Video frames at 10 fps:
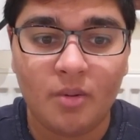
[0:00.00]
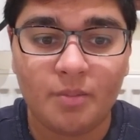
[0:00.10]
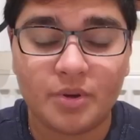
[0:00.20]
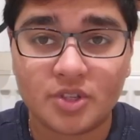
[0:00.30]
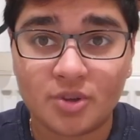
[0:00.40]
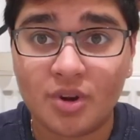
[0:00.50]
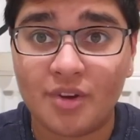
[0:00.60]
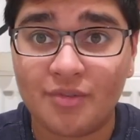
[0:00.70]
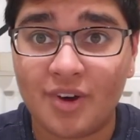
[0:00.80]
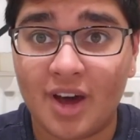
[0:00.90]
Persona
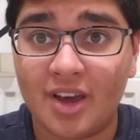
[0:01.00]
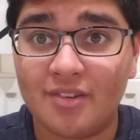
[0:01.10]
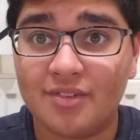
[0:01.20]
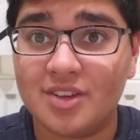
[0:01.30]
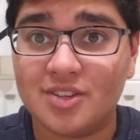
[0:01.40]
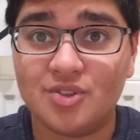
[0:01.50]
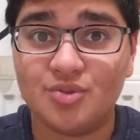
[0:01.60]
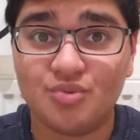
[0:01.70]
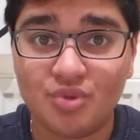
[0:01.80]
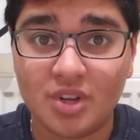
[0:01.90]
5
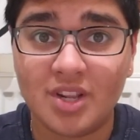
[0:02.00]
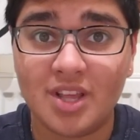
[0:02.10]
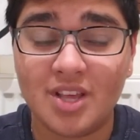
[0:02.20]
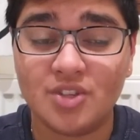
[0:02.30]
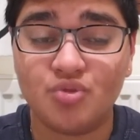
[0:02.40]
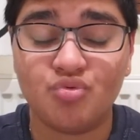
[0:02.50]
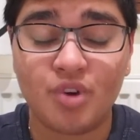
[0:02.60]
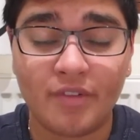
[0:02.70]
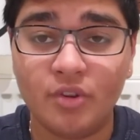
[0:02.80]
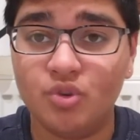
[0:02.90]
is
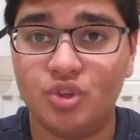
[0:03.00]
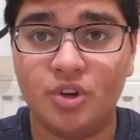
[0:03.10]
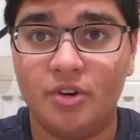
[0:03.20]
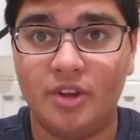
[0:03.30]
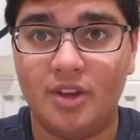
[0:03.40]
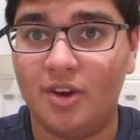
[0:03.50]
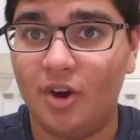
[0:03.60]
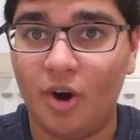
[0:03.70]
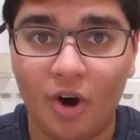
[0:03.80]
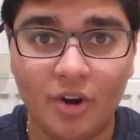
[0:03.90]
revolutionary.
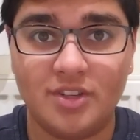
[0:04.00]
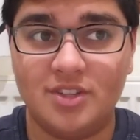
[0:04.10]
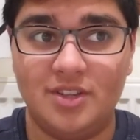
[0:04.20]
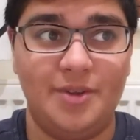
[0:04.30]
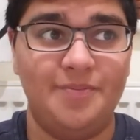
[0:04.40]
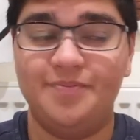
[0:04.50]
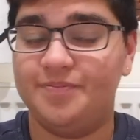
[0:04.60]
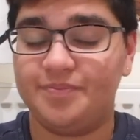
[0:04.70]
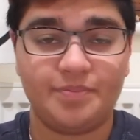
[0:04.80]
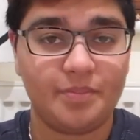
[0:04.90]
Honestly,
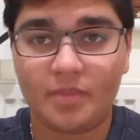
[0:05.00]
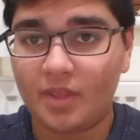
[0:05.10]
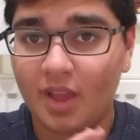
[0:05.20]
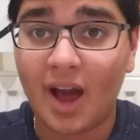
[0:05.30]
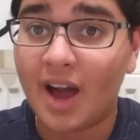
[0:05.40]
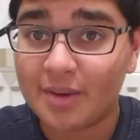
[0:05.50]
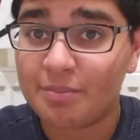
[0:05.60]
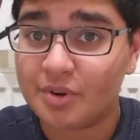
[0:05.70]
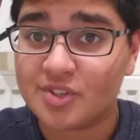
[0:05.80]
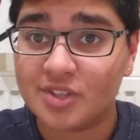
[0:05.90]
I
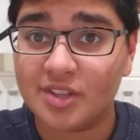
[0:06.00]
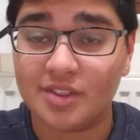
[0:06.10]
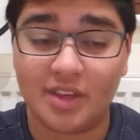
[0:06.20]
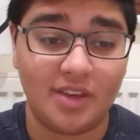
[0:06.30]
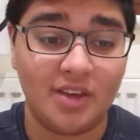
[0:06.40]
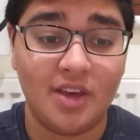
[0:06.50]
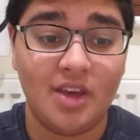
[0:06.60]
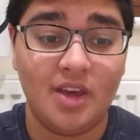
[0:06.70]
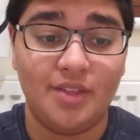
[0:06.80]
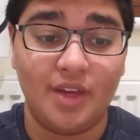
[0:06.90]
personally think
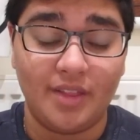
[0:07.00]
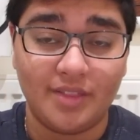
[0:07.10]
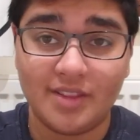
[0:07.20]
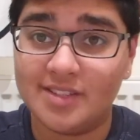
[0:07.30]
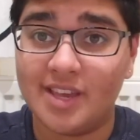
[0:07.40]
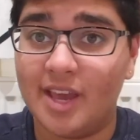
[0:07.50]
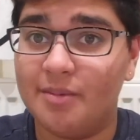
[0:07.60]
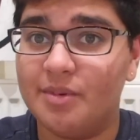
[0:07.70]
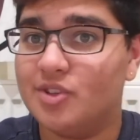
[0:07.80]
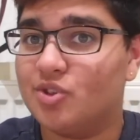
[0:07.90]
that this
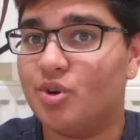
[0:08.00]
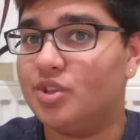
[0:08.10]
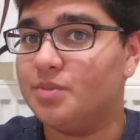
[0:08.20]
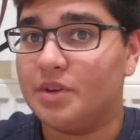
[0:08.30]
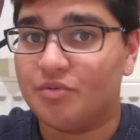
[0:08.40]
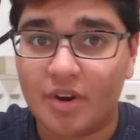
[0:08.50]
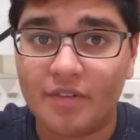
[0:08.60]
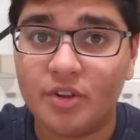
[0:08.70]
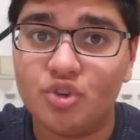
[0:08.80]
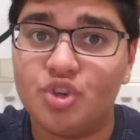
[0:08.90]
game is going to be
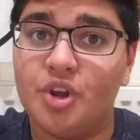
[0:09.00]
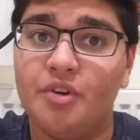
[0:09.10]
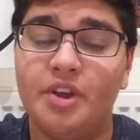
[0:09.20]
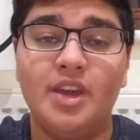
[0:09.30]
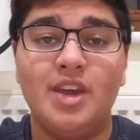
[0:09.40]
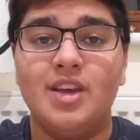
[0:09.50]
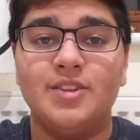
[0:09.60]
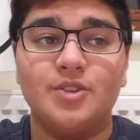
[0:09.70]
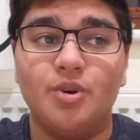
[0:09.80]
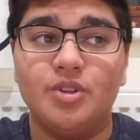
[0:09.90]
revolutionary,
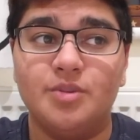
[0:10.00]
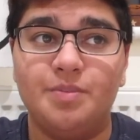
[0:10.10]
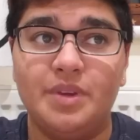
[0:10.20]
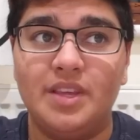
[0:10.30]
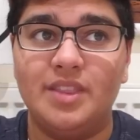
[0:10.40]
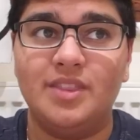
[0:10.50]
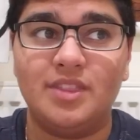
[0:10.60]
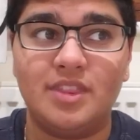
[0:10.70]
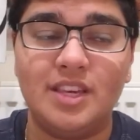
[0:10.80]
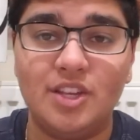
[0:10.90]
is going to be
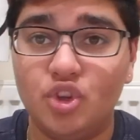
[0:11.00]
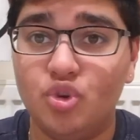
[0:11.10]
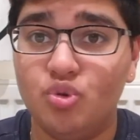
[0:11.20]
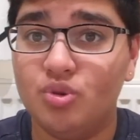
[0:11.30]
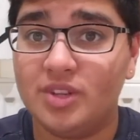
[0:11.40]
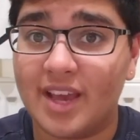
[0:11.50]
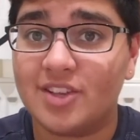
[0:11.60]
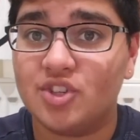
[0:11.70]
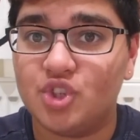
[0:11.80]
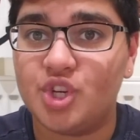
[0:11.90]
the new
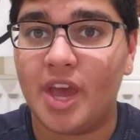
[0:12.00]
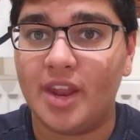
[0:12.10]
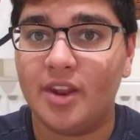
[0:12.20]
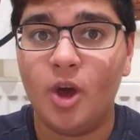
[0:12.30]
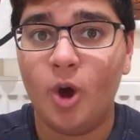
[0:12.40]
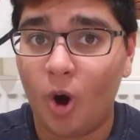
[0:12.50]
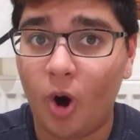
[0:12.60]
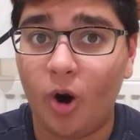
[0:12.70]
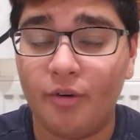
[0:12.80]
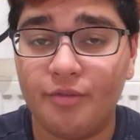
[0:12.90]
next gen
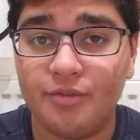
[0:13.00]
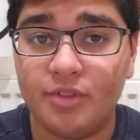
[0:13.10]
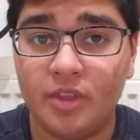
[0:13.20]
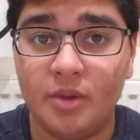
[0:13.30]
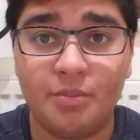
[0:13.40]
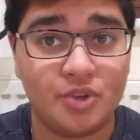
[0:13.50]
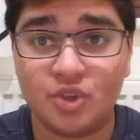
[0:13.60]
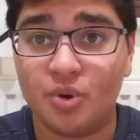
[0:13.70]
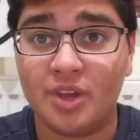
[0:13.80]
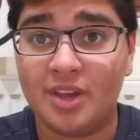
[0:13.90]
of the
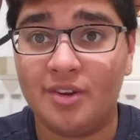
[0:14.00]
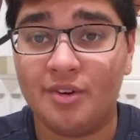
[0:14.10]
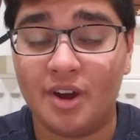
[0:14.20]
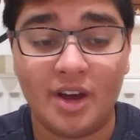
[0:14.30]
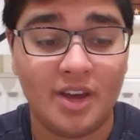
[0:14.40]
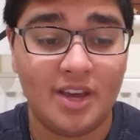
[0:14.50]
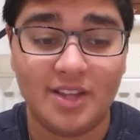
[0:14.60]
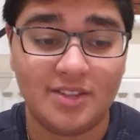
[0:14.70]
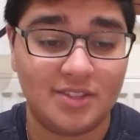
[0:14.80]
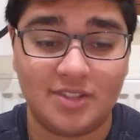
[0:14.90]
Persona era.
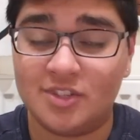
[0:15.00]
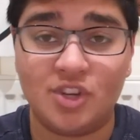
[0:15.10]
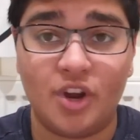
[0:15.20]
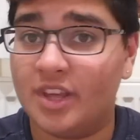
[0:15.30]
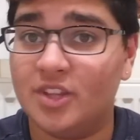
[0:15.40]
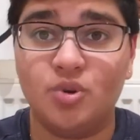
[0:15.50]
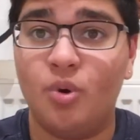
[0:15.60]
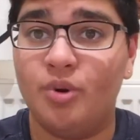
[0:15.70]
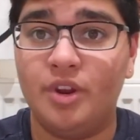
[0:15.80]
It's starting its own